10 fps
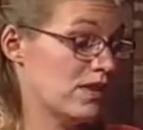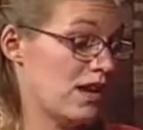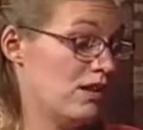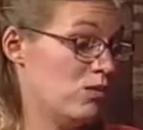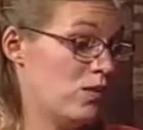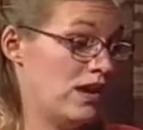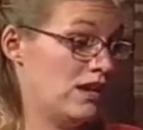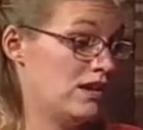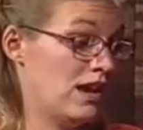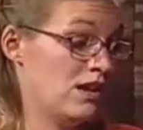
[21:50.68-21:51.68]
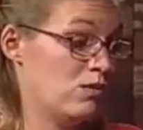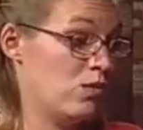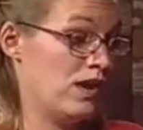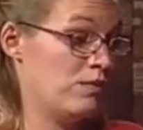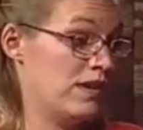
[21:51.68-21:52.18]
I don't
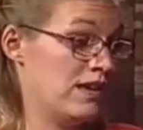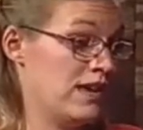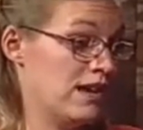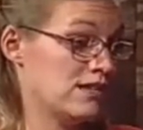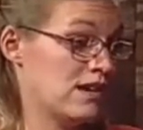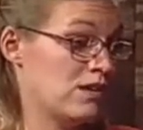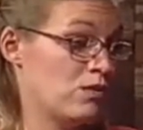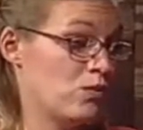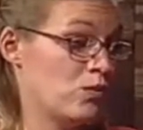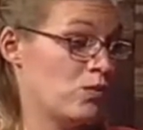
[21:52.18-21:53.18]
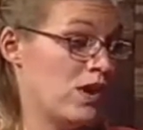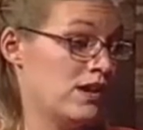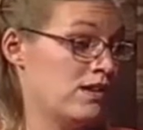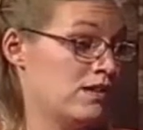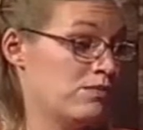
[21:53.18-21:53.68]
want to be kicked. I don't want
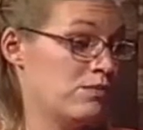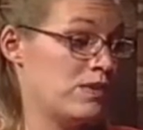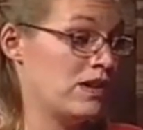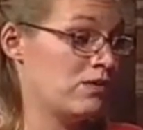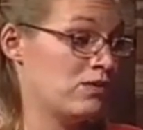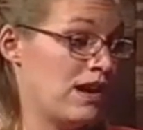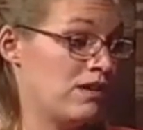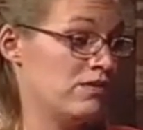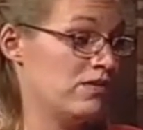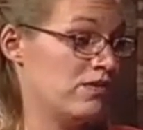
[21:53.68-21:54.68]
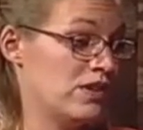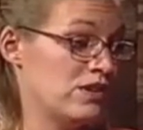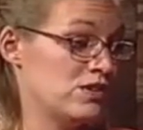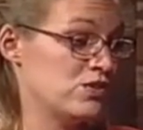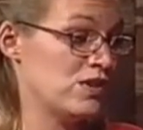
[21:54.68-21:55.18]
to be around for you
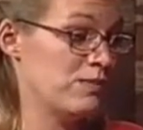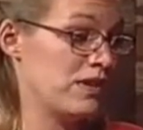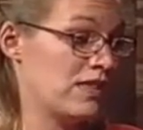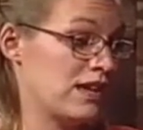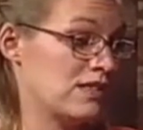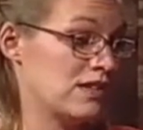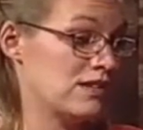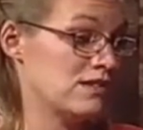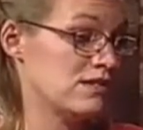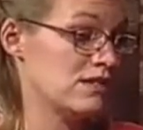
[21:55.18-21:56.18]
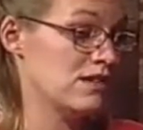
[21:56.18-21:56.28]
to treat me like this.